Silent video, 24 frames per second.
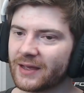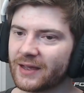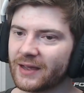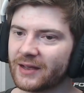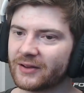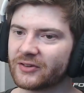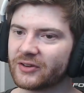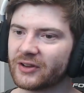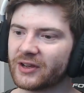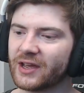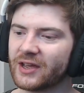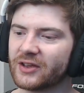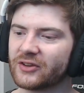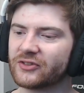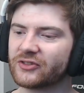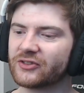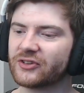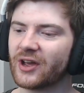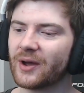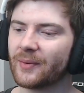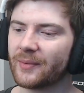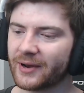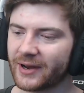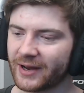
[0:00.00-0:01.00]
It's a
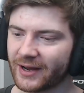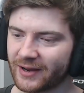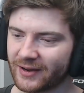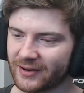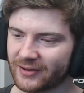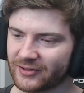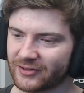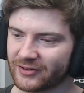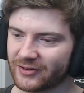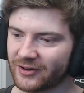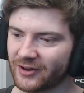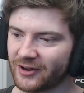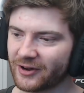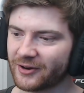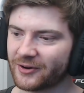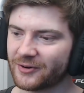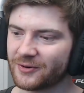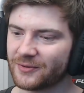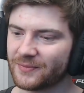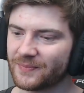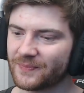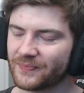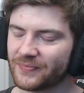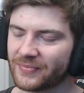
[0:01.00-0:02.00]
summoning
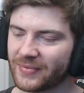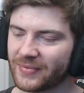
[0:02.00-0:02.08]
circle.